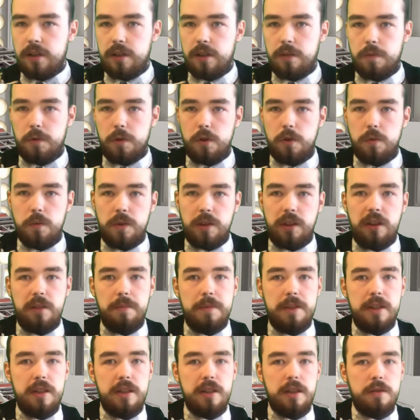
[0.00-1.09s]
If you do want to
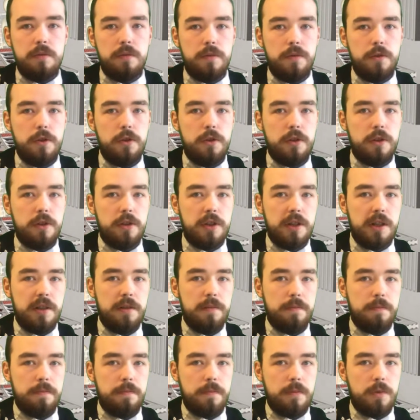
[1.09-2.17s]
keep seeing these reviews on the
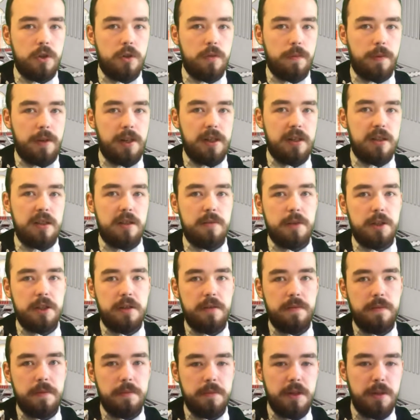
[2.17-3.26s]
channel, don't forget to smash
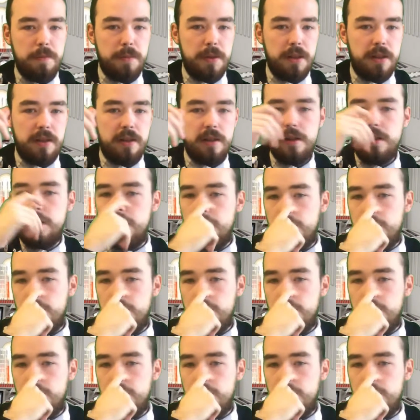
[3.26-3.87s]
that thumbs up button.